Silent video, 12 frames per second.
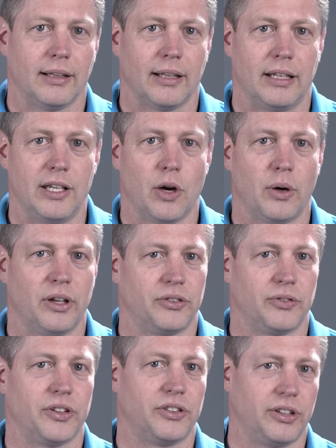Lendio
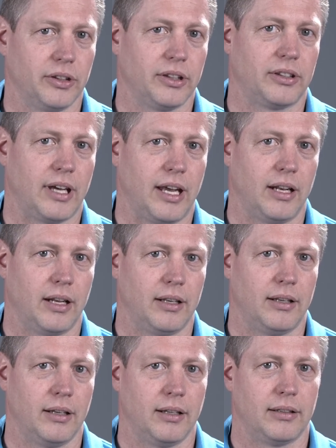has
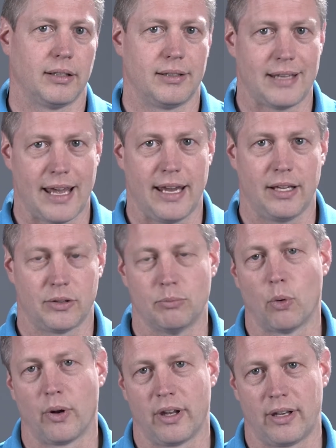facilitated to
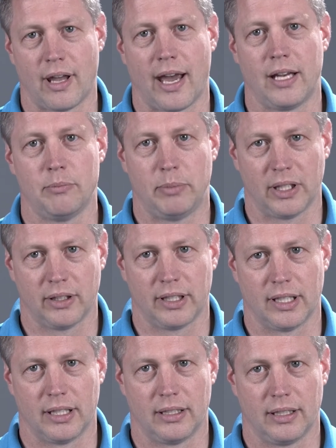date more than 9
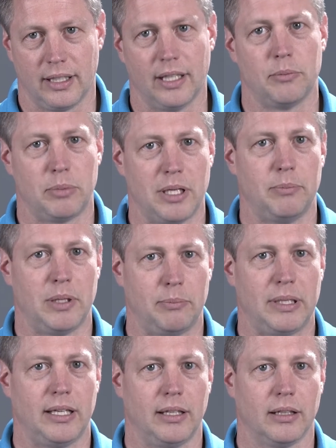billion in
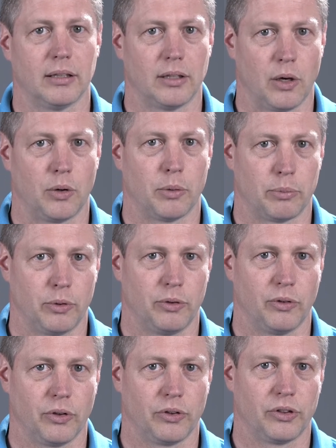PPP loan
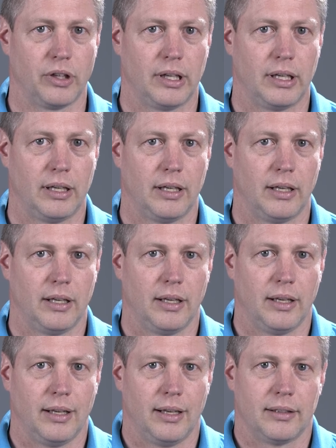approvals.
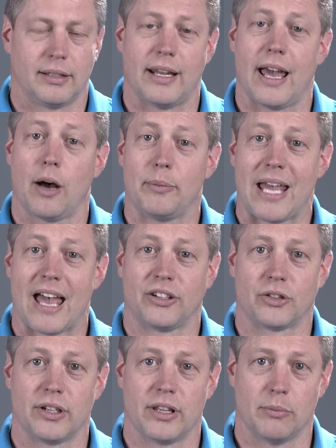Today I'll be
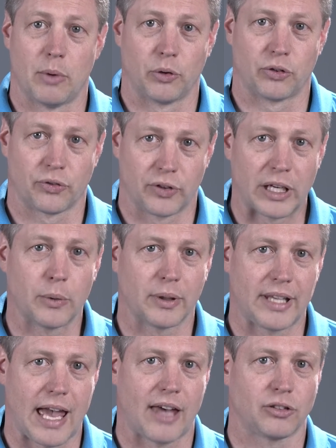answering the most
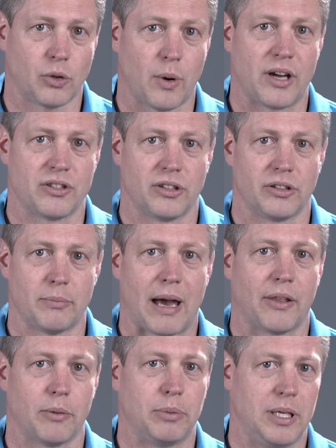frequently asked questions
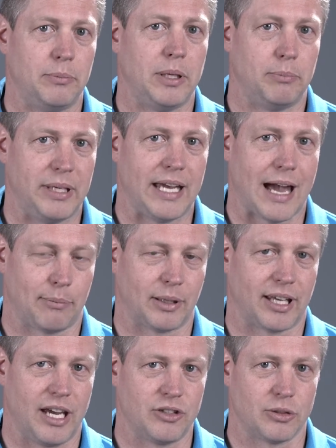about the PPP
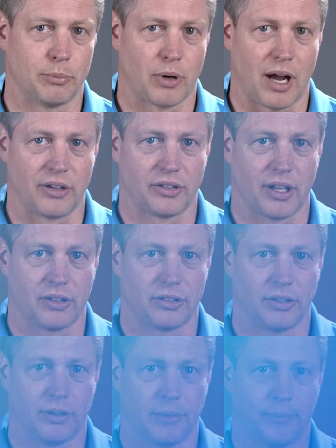application process.